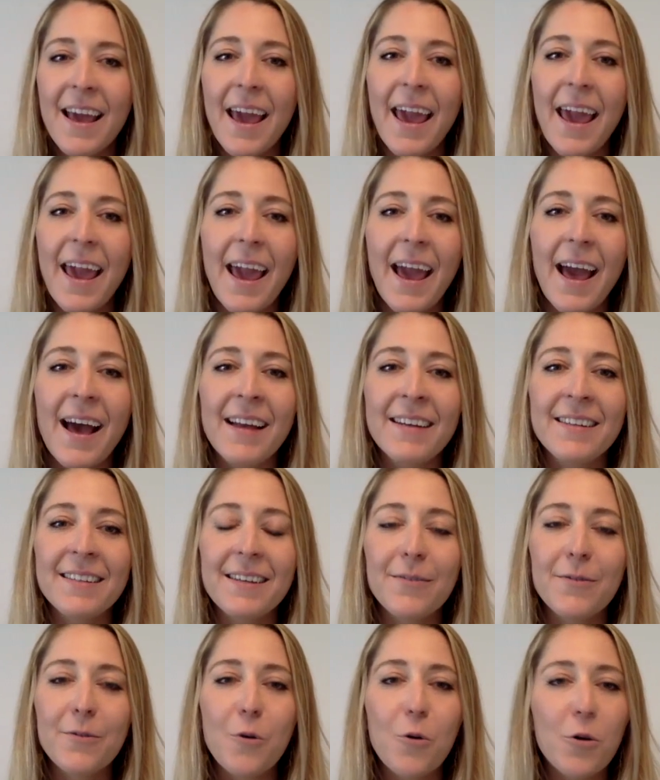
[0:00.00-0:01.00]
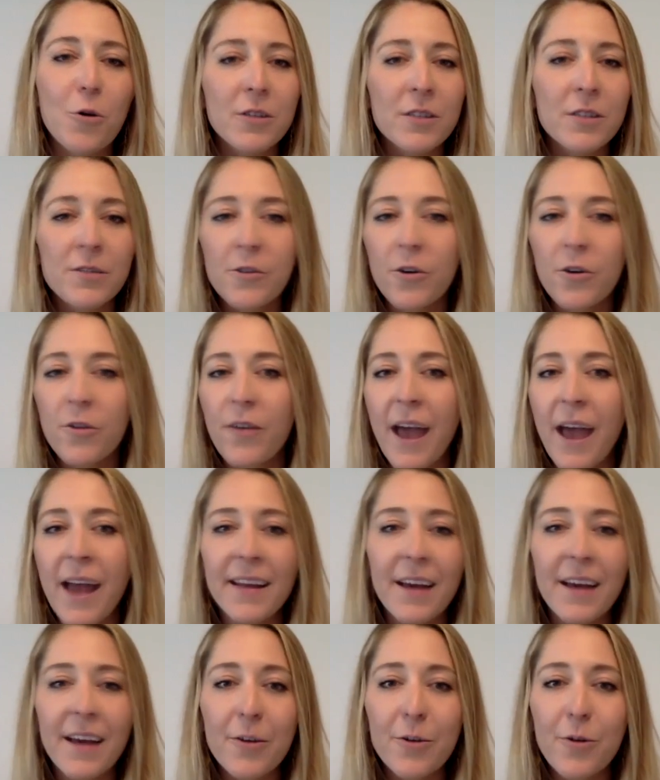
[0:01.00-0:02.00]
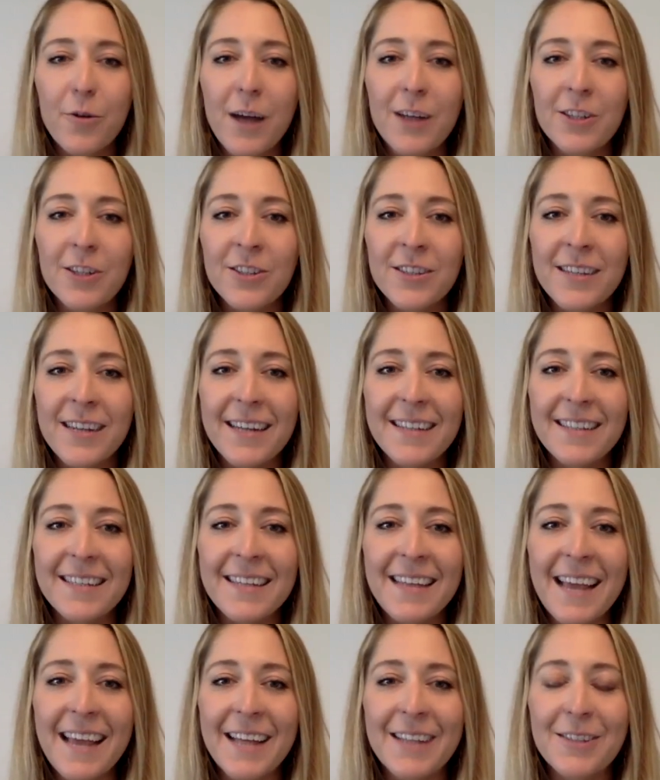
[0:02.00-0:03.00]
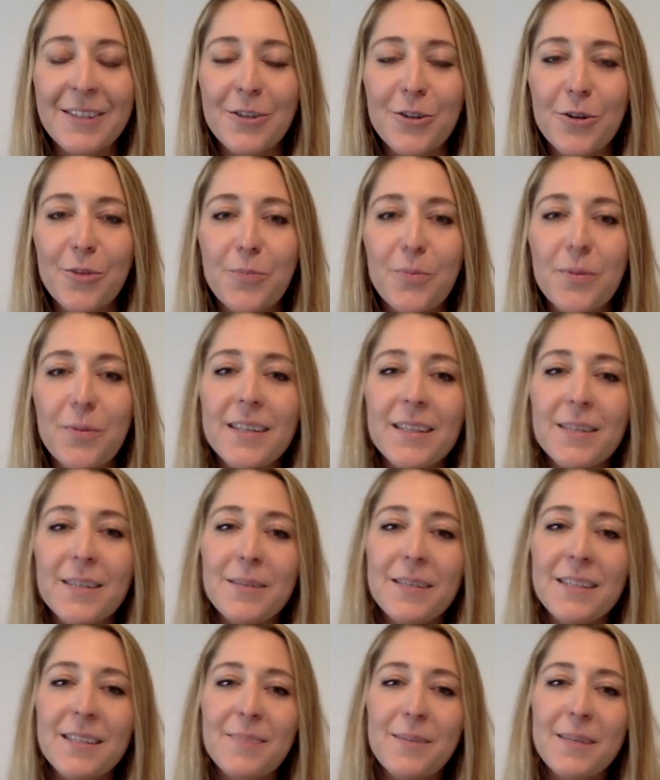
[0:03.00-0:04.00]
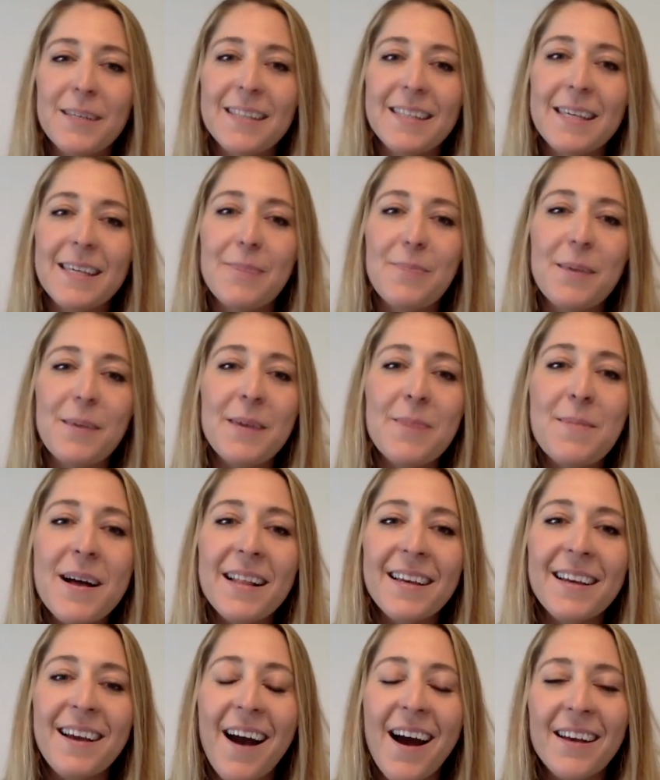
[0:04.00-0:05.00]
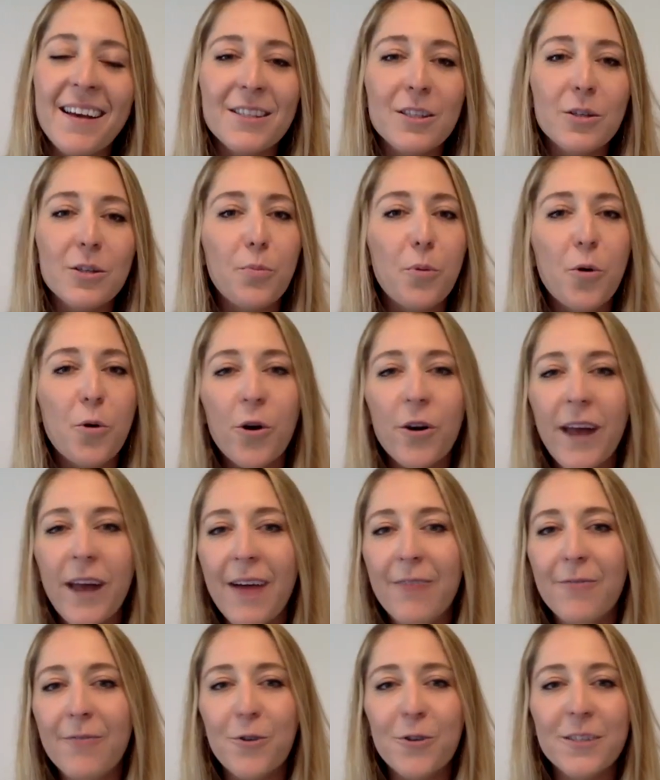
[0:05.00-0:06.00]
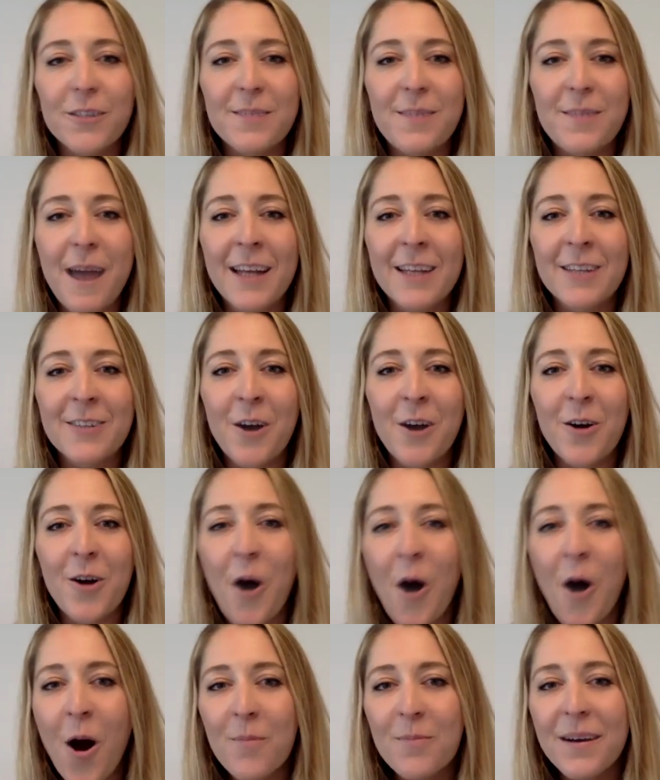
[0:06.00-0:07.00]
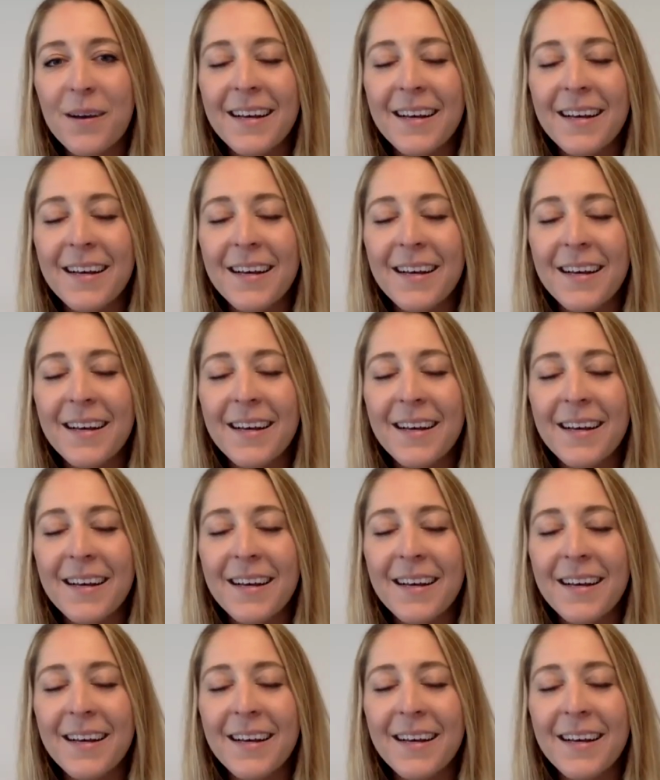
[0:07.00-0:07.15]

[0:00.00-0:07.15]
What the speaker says: And of course, if you have any other questions that I didn't answer, please keep emailing us, support@foursigmatic.com.